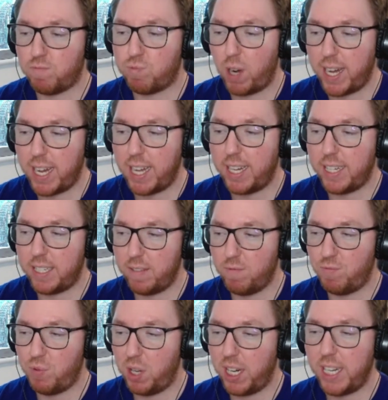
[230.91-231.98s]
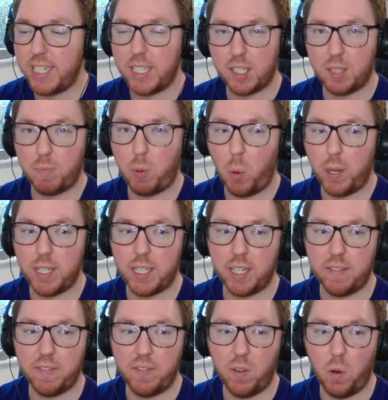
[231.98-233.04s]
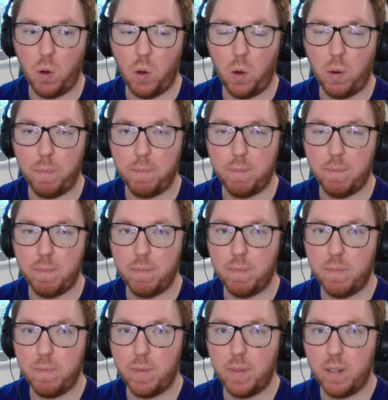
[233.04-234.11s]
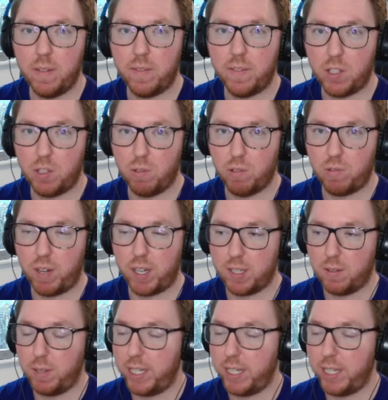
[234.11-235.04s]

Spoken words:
really, really disappointing for George Russell.